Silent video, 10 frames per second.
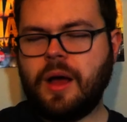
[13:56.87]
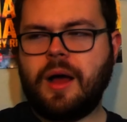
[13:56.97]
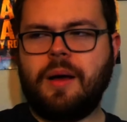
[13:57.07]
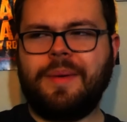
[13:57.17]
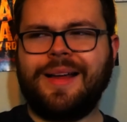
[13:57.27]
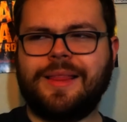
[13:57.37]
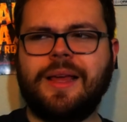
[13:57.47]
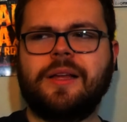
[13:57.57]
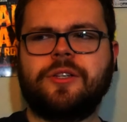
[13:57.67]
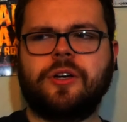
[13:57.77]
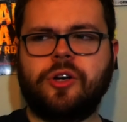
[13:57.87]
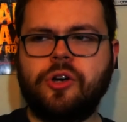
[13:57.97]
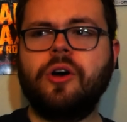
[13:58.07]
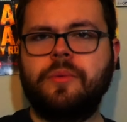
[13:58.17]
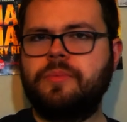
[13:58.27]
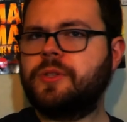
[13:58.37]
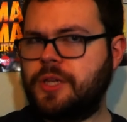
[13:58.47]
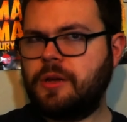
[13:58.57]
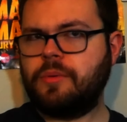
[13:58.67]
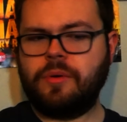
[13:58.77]
I think it's a good
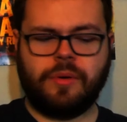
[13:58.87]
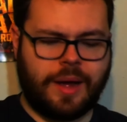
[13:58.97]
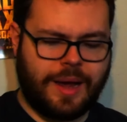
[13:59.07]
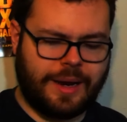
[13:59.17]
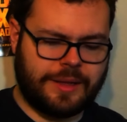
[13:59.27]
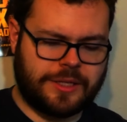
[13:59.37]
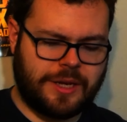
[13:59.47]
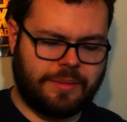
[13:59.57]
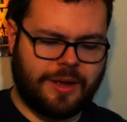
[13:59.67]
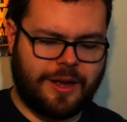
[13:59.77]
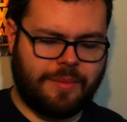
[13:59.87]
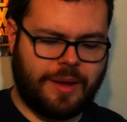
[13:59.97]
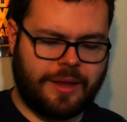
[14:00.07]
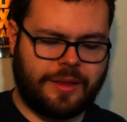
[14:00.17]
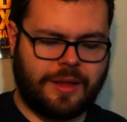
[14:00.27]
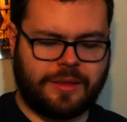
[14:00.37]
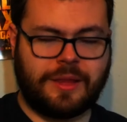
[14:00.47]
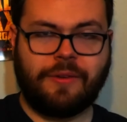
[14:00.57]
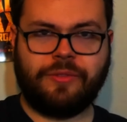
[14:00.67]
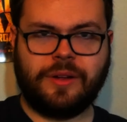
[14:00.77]
sequel, and at the same time, it
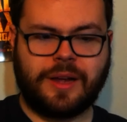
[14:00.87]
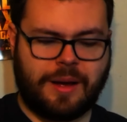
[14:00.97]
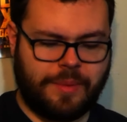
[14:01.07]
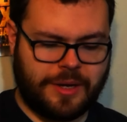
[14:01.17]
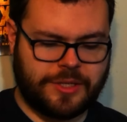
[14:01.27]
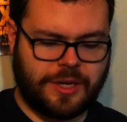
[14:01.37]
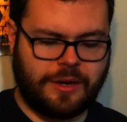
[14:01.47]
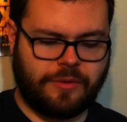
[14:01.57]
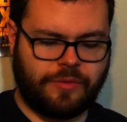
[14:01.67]
definitely got me excited